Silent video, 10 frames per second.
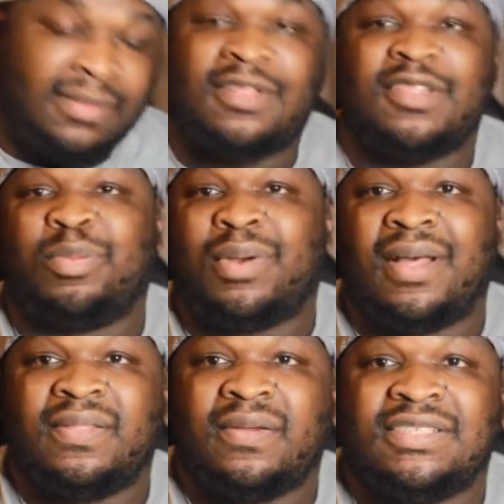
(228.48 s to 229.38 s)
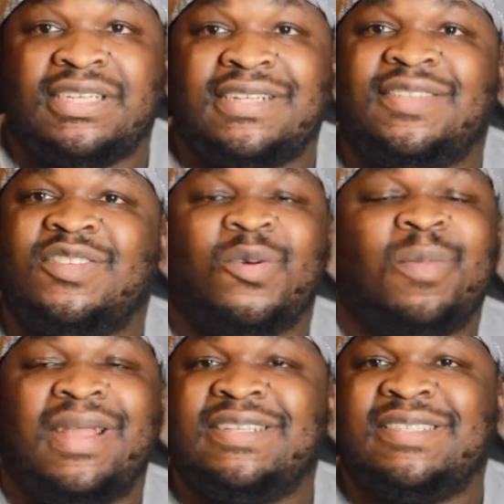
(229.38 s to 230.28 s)
The LeBron 13s,
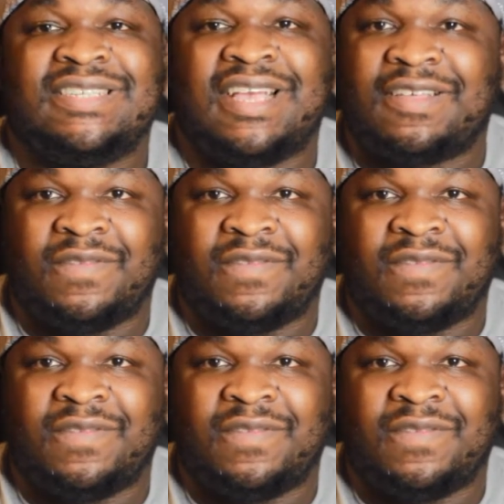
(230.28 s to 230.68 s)
nobody is checking